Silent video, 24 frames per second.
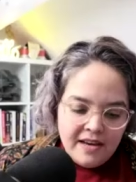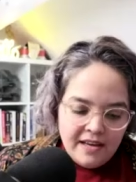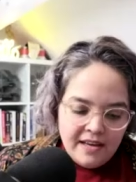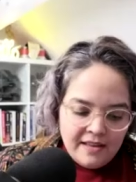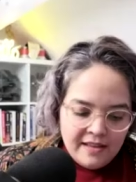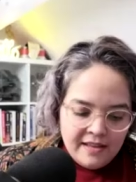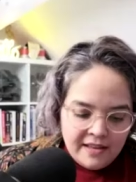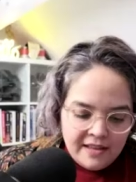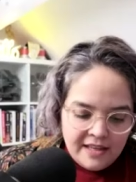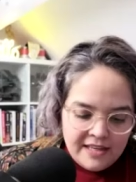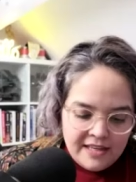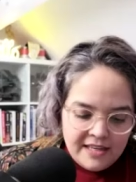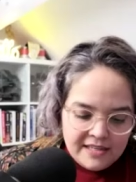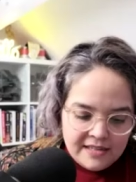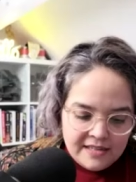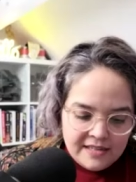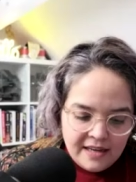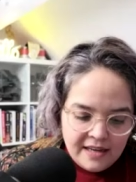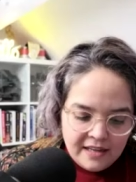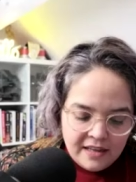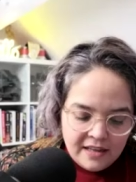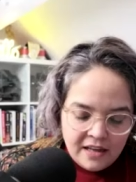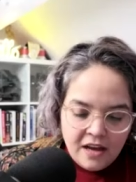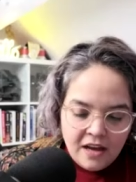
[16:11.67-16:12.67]
and then he
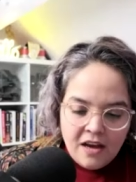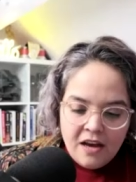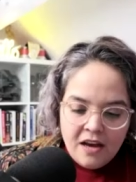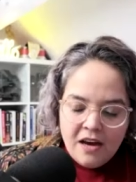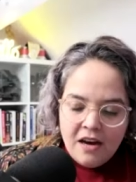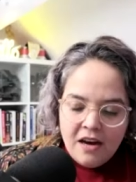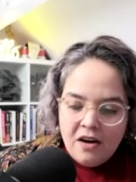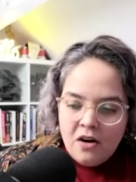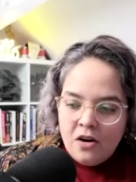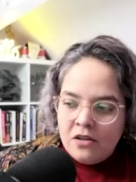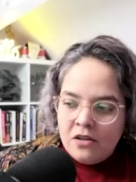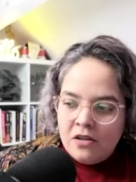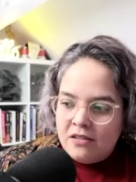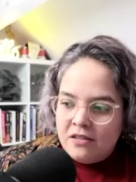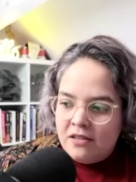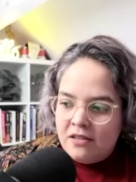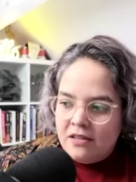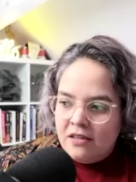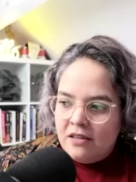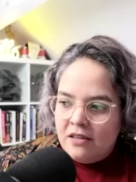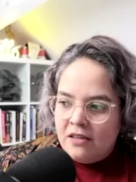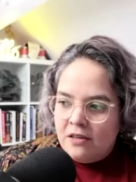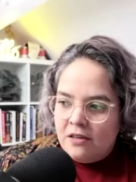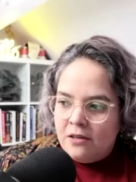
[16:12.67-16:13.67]
said, on
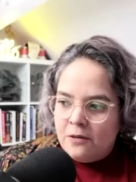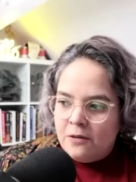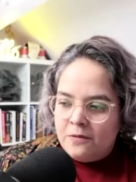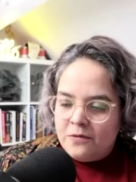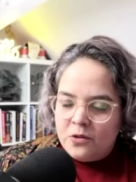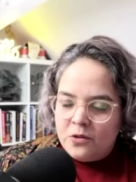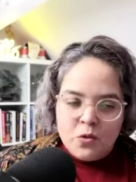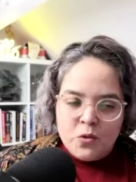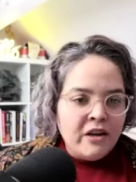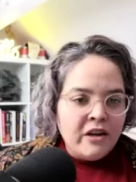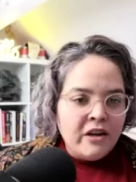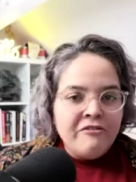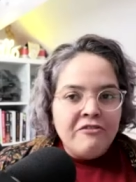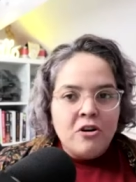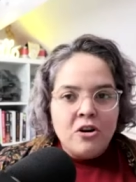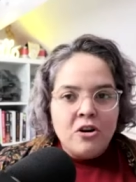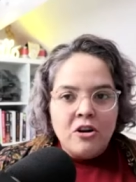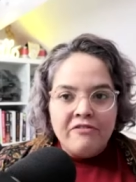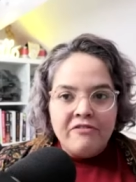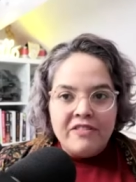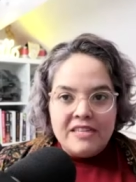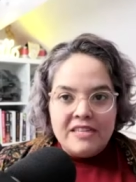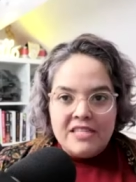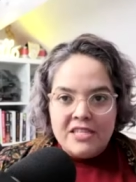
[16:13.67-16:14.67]
the twenty-fourth of
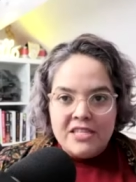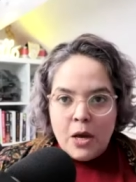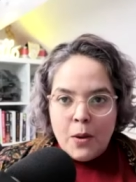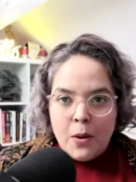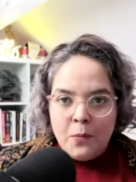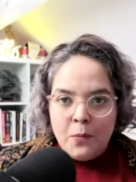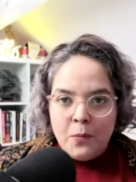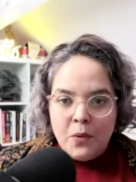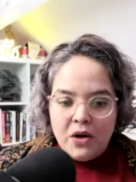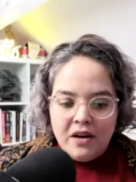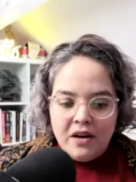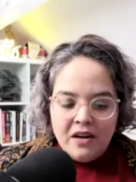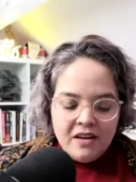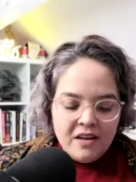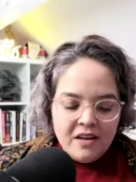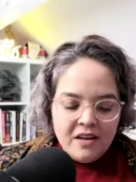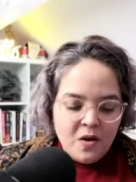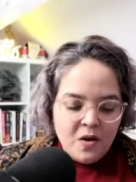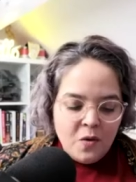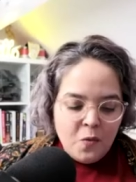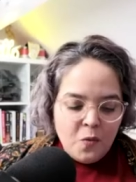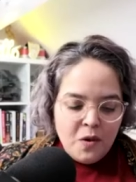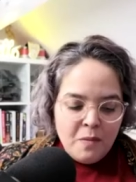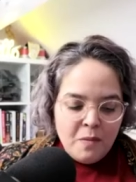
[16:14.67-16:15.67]
December.
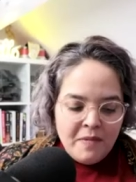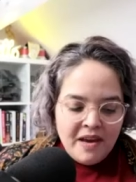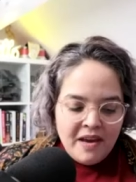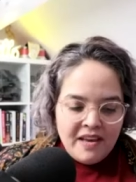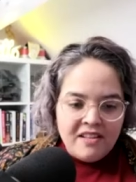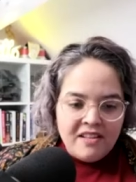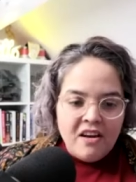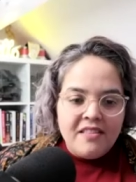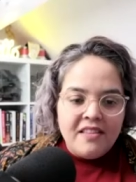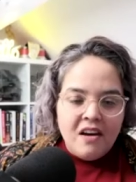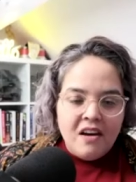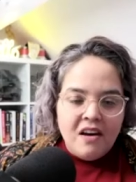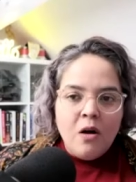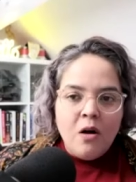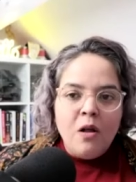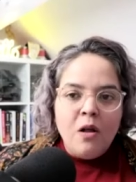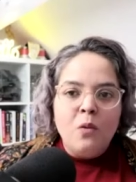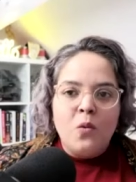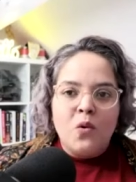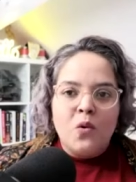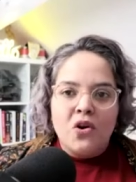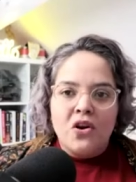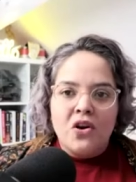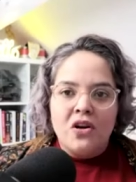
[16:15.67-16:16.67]
We made mm. the whole
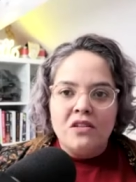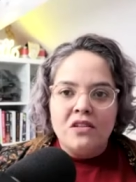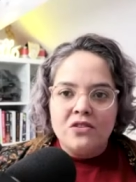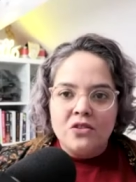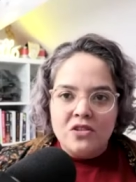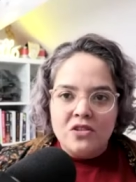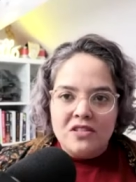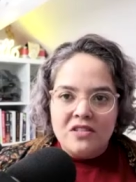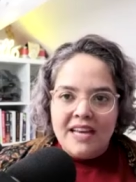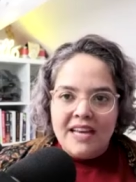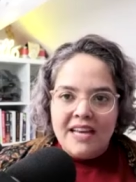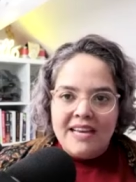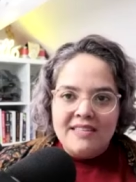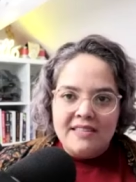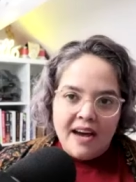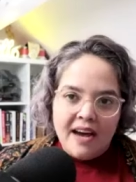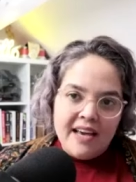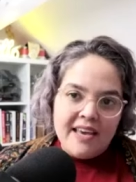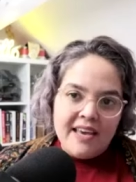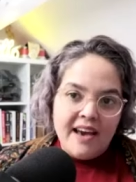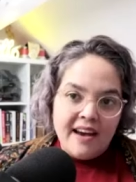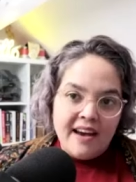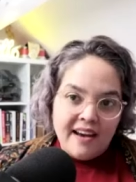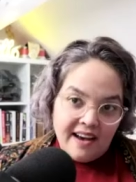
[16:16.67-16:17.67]
world to taste
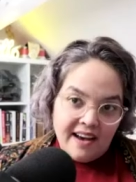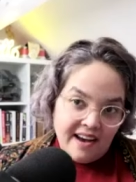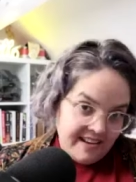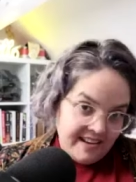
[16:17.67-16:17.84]
ayaca.